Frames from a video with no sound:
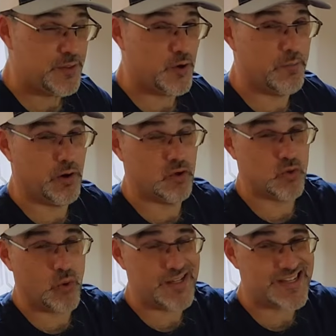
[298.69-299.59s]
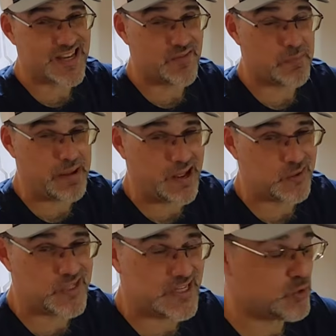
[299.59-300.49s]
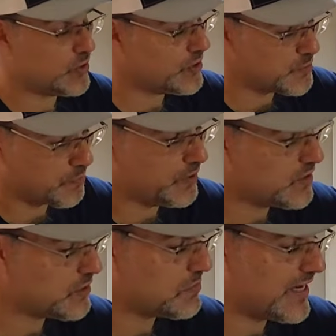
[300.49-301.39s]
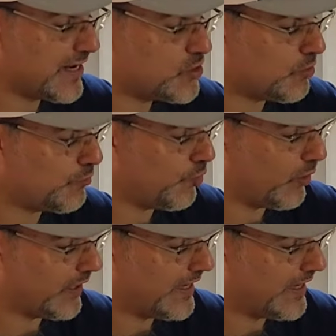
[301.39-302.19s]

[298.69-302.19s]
They're about 27 pounds each, which is pretty substantial for,